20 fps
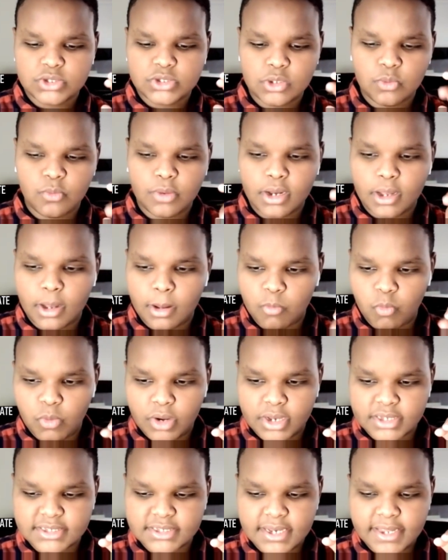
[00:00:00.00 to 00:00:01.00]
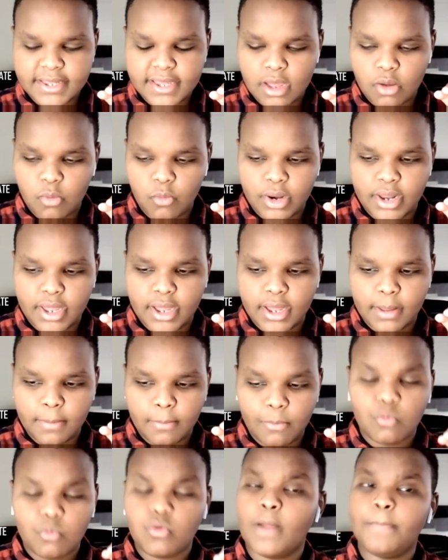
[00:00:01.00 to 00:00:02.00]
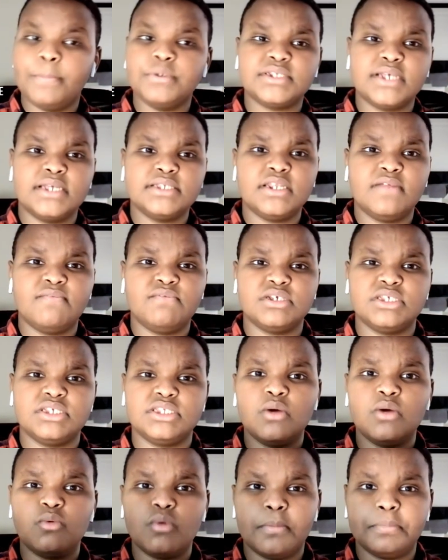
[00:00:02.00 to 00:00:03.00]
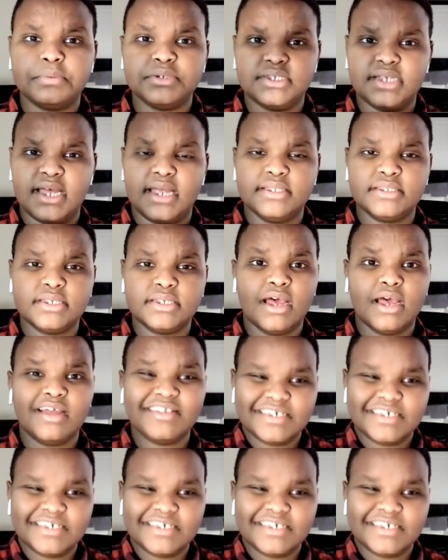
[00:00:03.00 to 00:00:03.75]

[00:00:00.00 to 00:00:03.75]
See, when a when a city when a representative does not represent